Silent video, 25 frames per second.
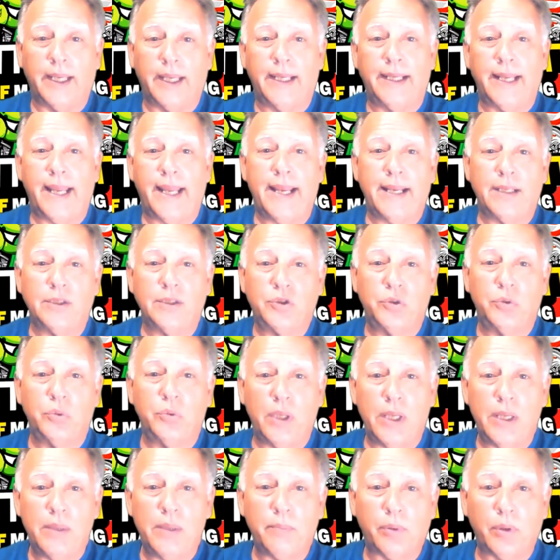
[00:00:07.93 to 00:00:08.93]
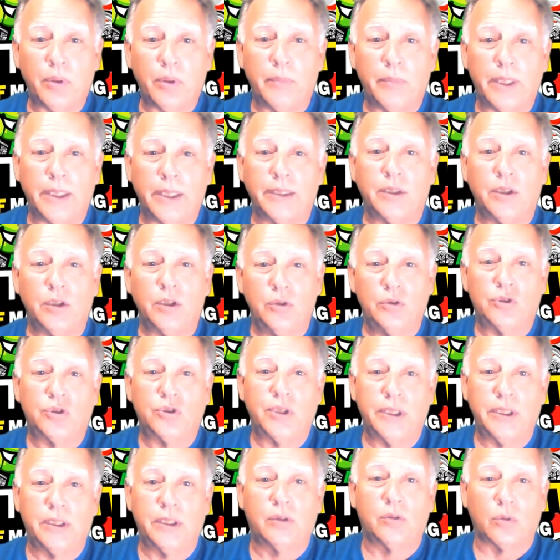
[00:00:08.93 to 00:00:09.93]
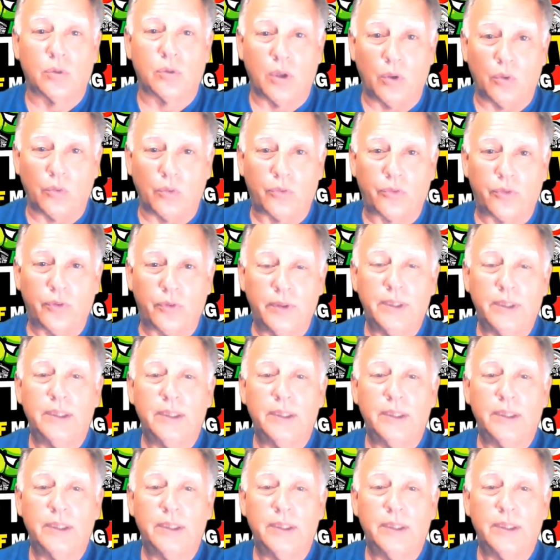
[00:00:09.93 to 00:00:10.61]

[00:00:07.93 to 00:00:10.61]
And as you implement, you see growth.